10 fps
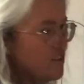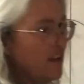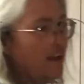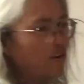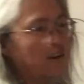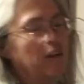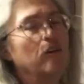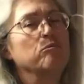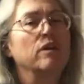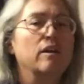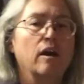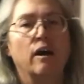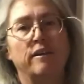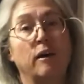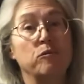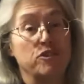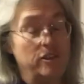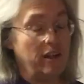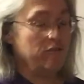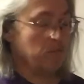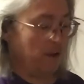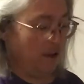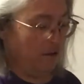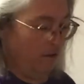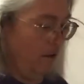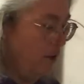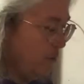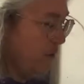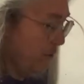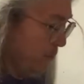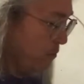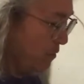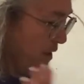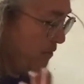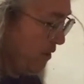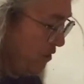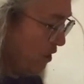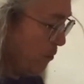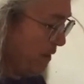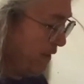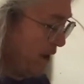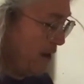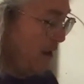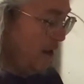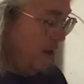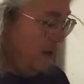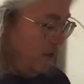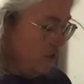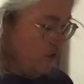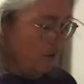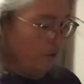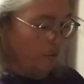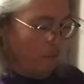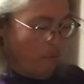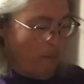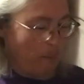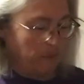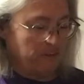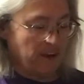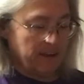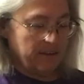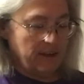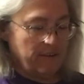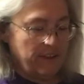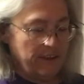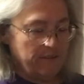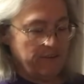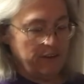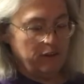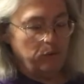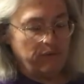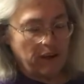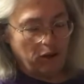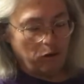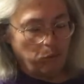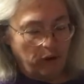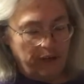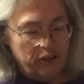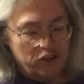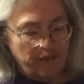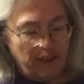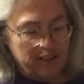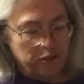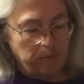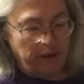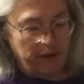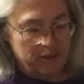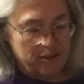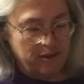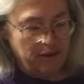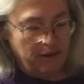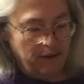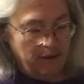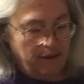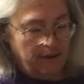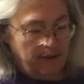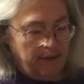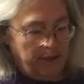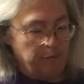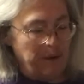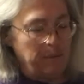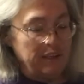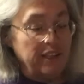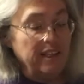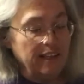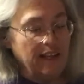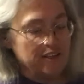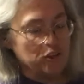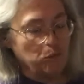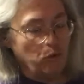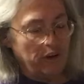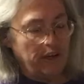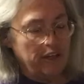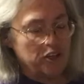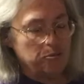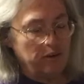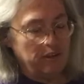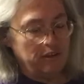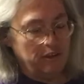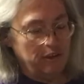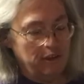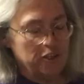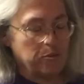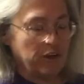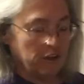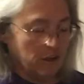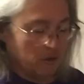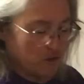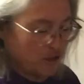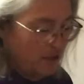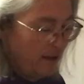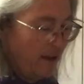Saturday. Oh my God, that was the day from hell. We're not even going to talk about that. So we've got everything filled. We've got our 1 inch of head space. It may be a little less than 1 inch, but it's pretty close.